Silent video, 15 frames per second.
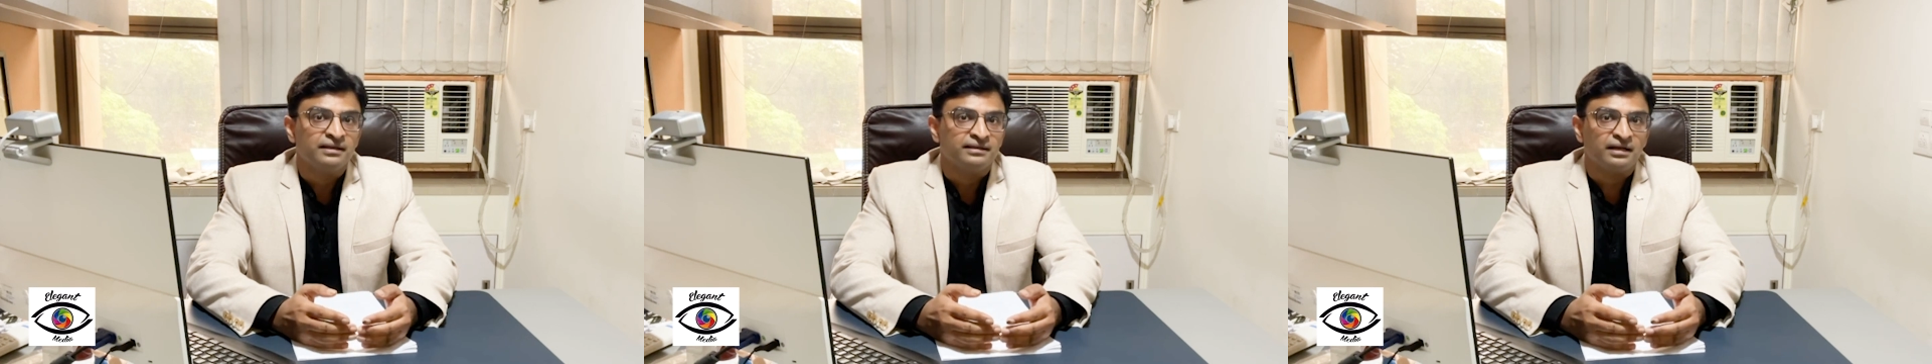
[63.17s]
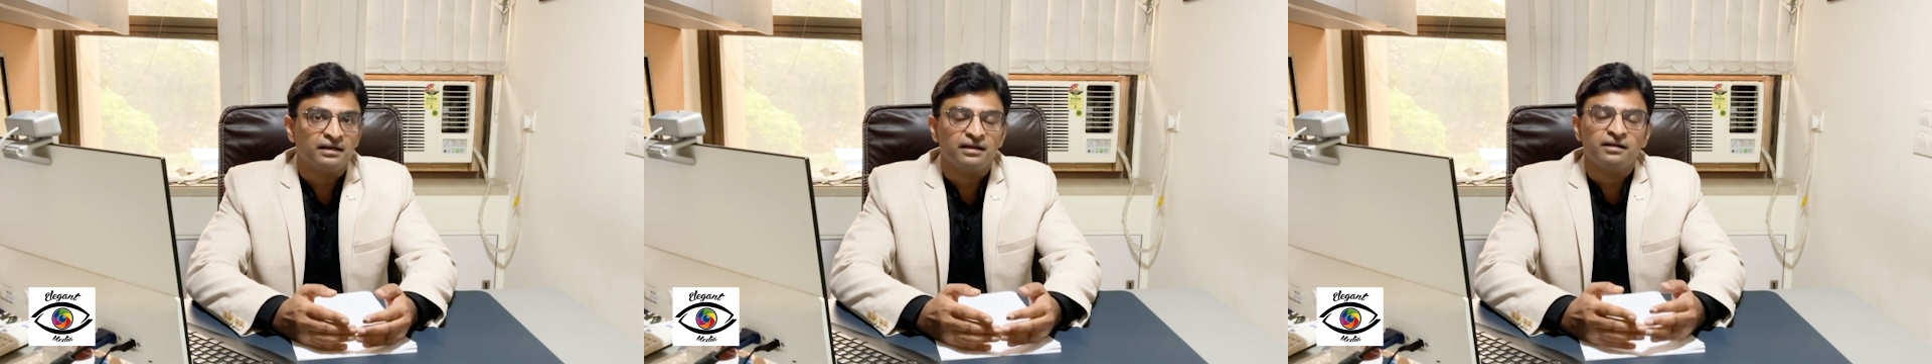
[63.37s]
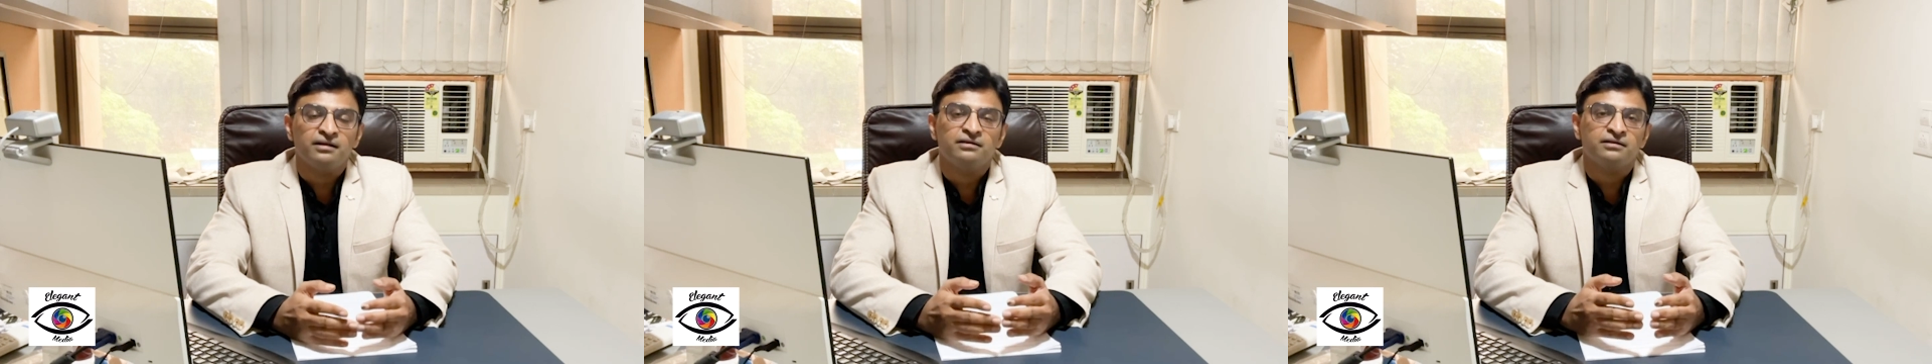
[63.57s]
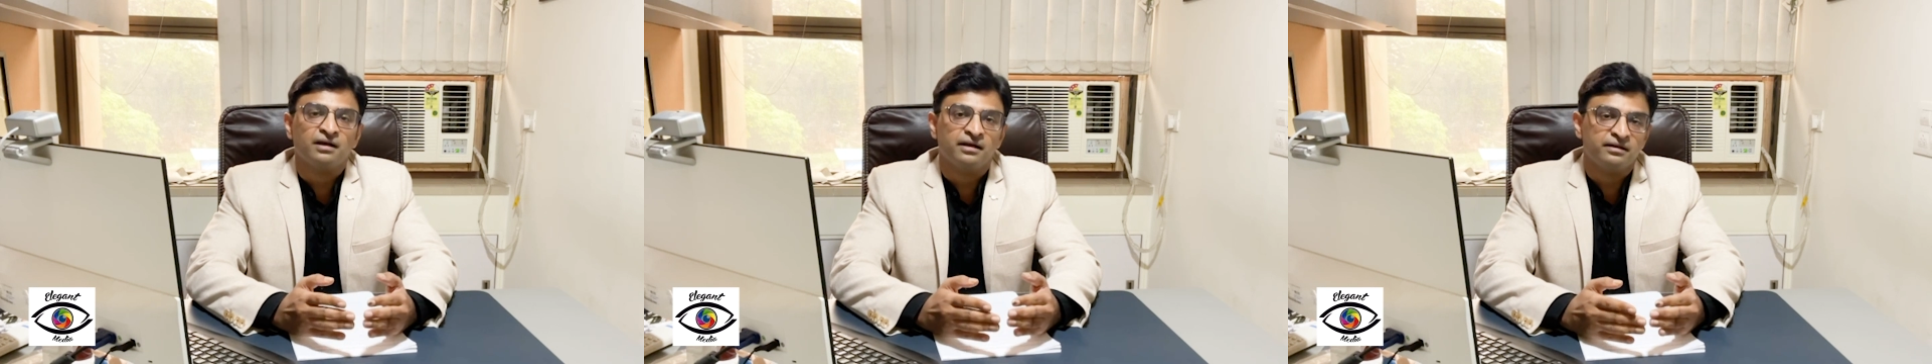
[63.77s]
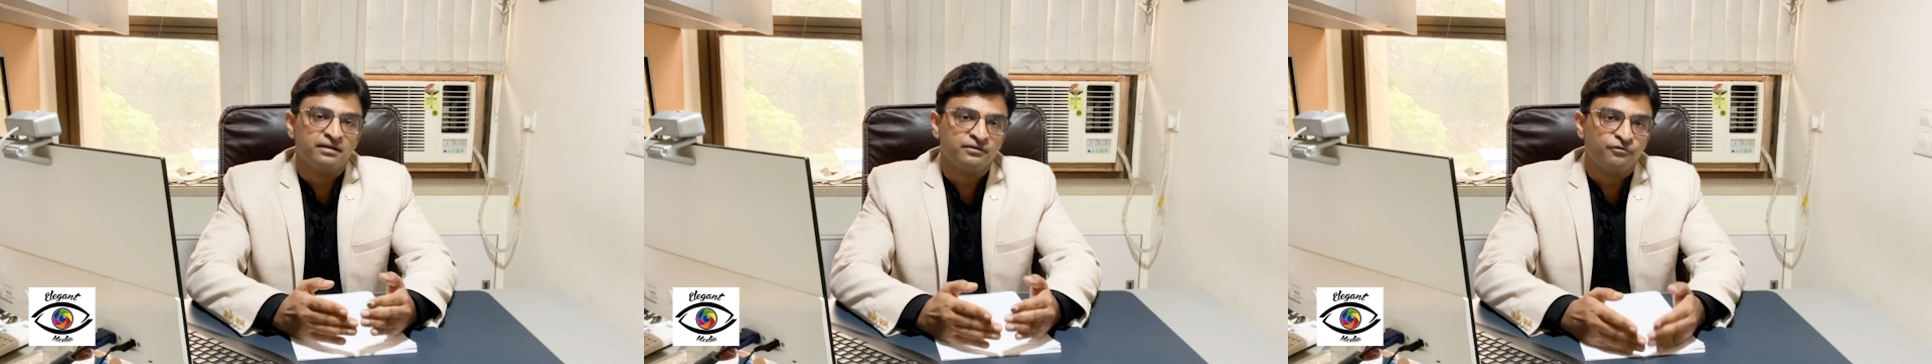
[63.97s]
That
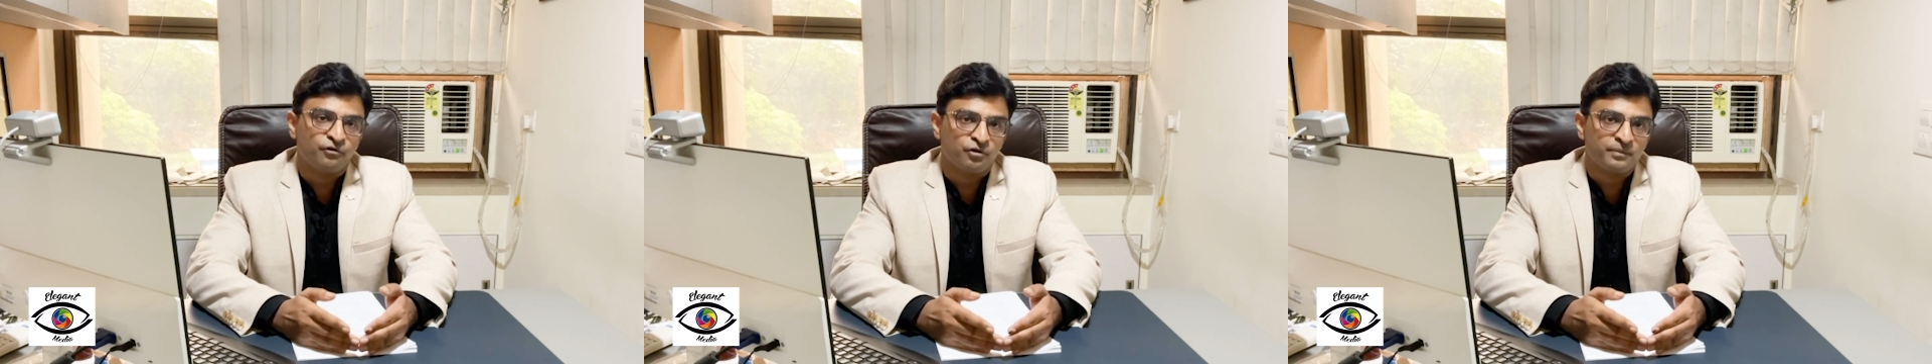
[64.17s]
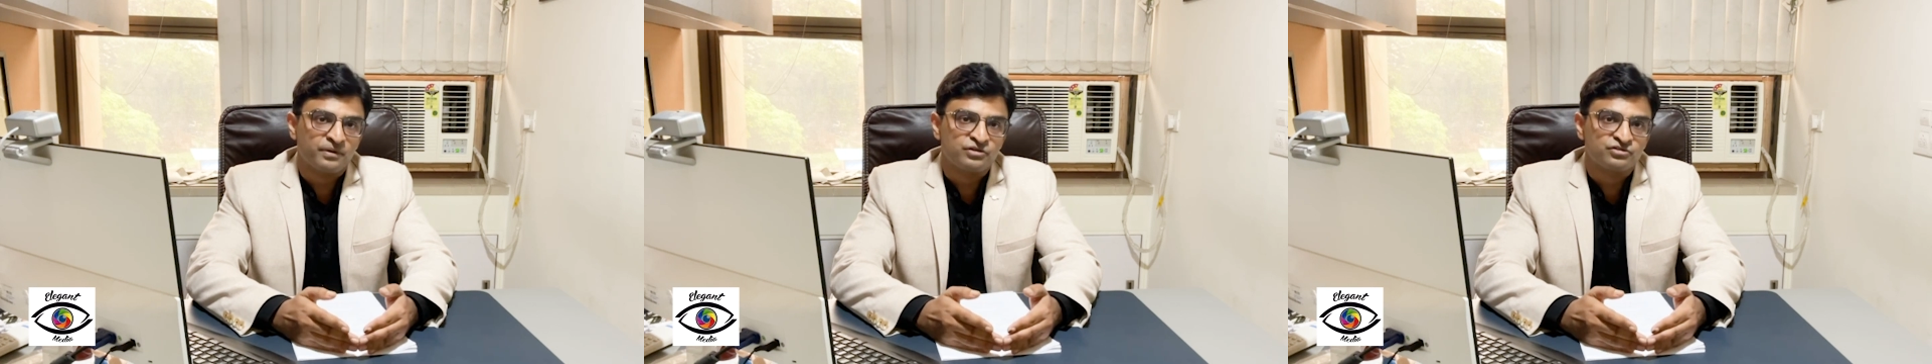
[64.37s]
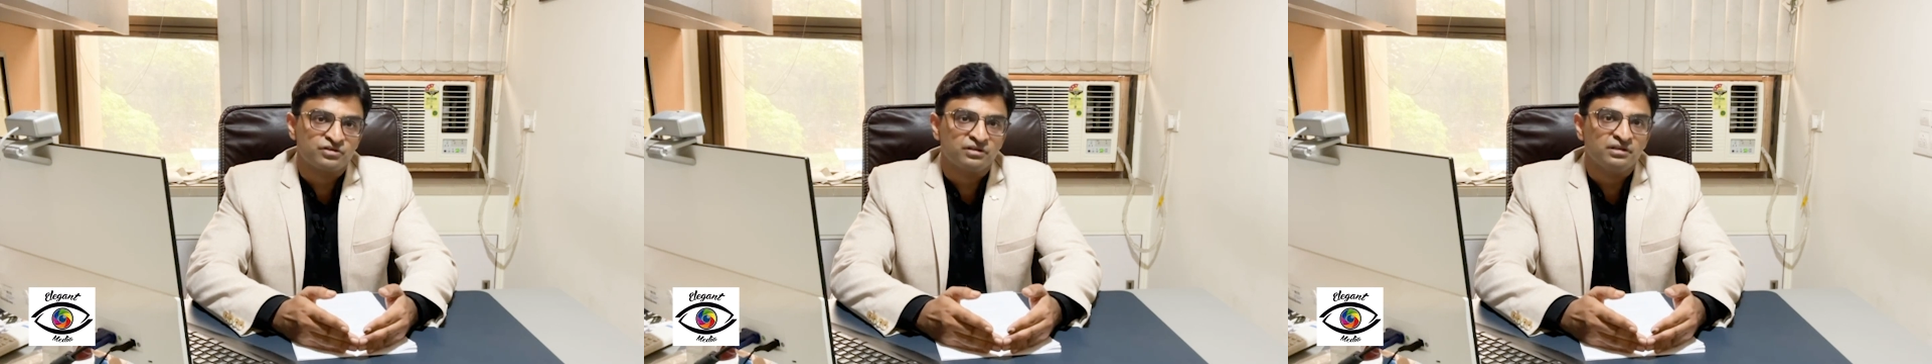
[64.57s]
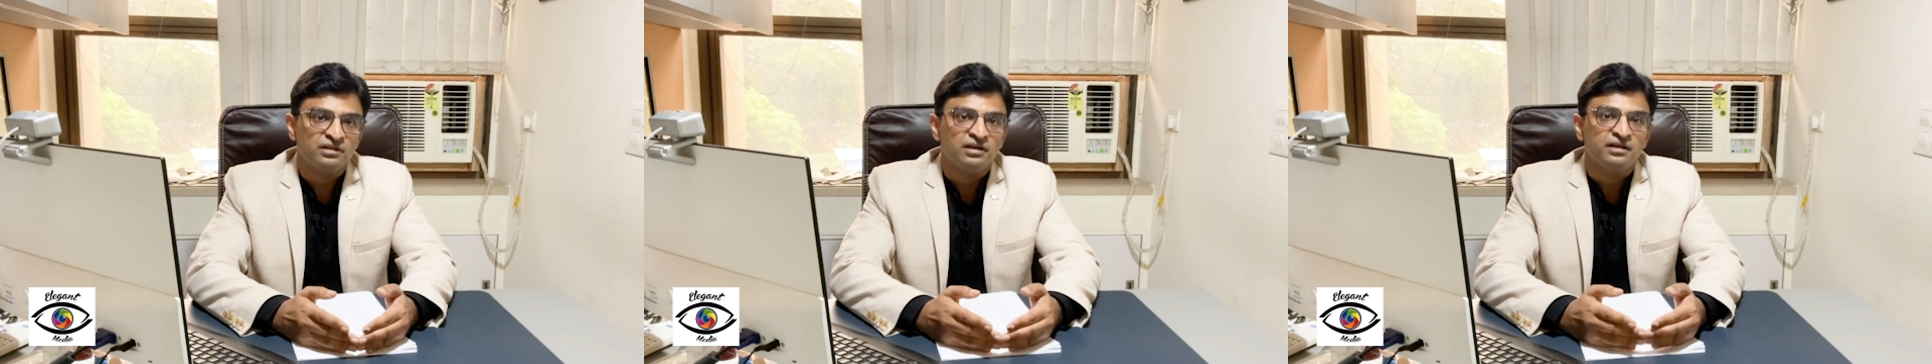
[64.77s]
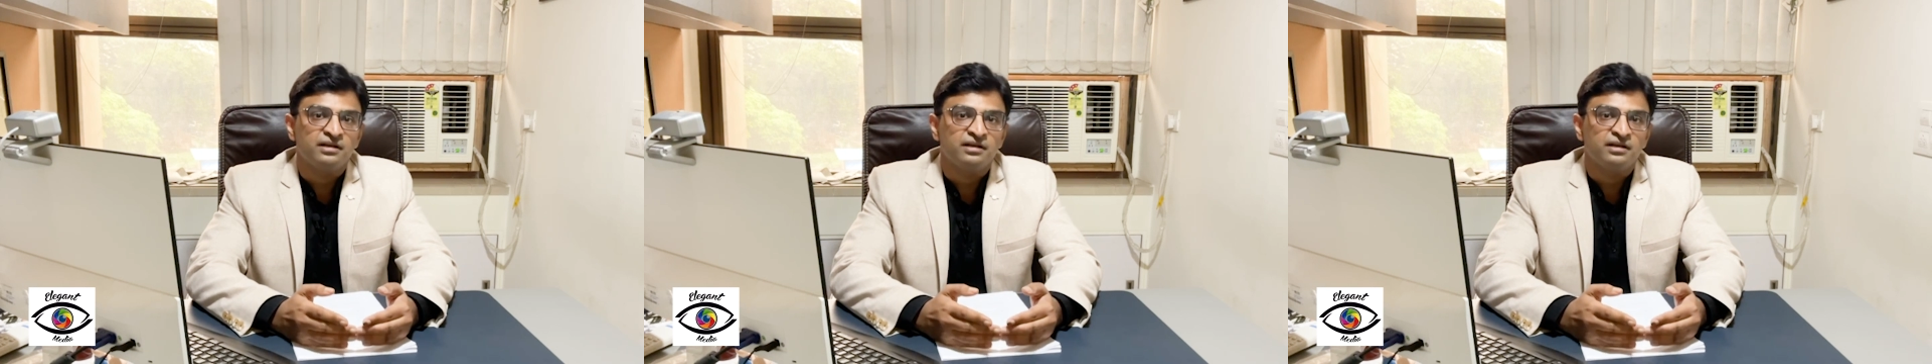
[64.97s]
entire information